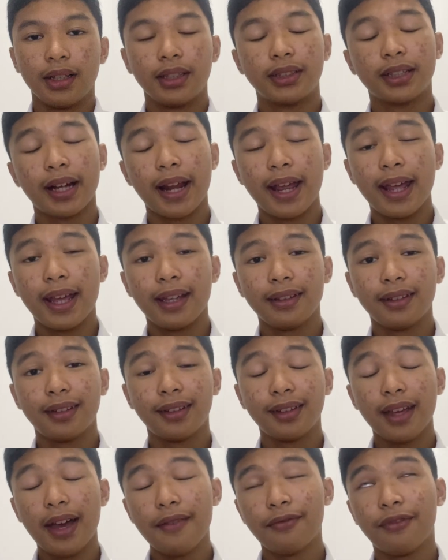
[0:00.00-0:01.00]
Grade
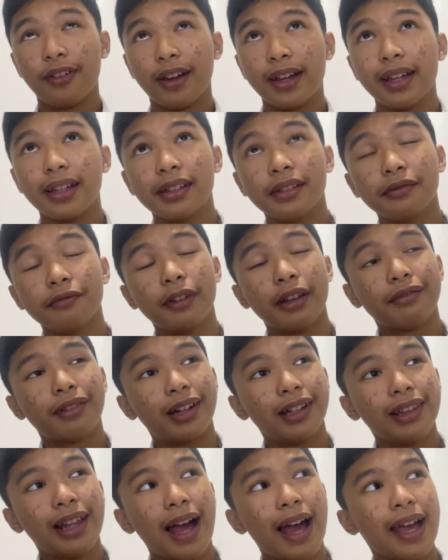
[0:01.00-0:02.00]
7, we were
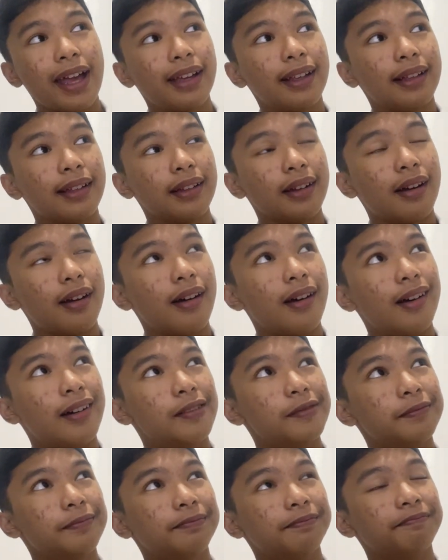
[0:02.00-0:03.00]
like
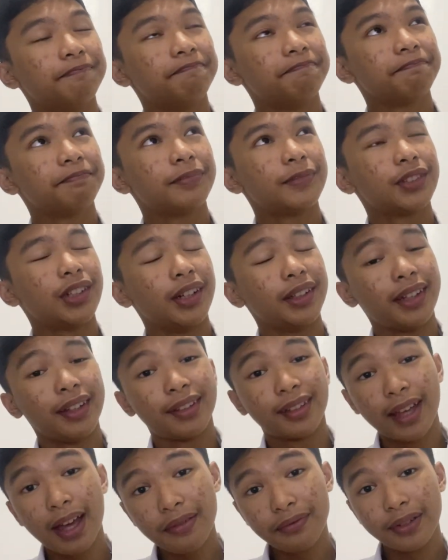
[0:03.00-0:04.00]

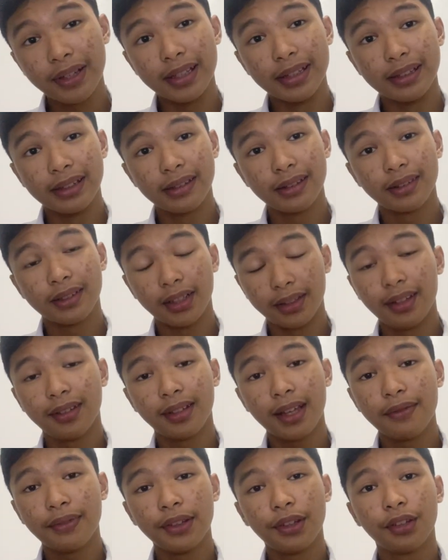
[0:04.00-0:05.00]
37
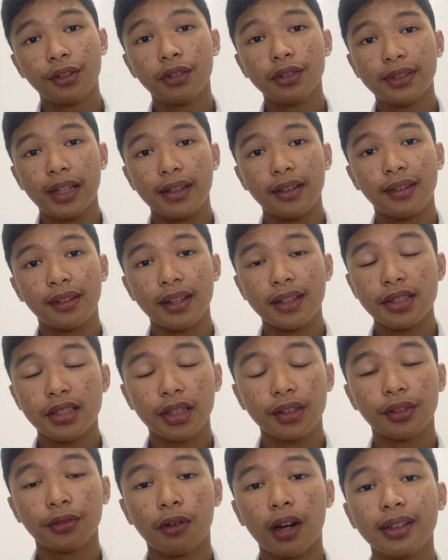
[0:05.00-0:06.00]
students in
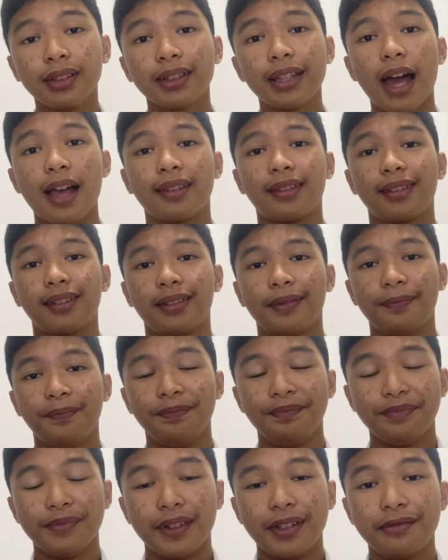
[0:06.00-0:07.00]
just one class,
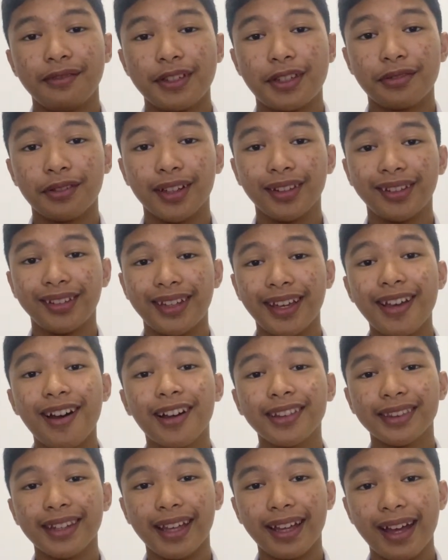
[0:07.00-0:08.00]
which was
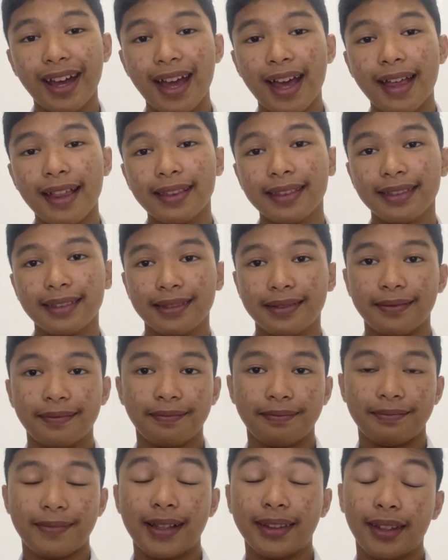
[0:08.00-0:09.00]
chaotic and
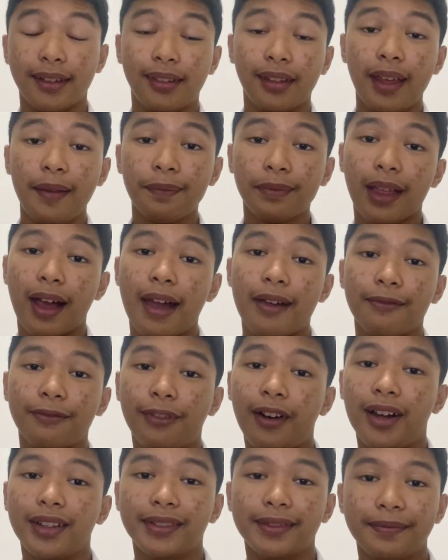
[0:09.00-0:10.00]
at the same time
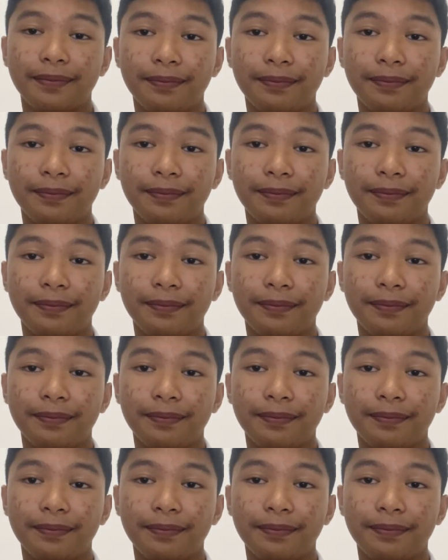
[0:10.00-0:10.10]
fun.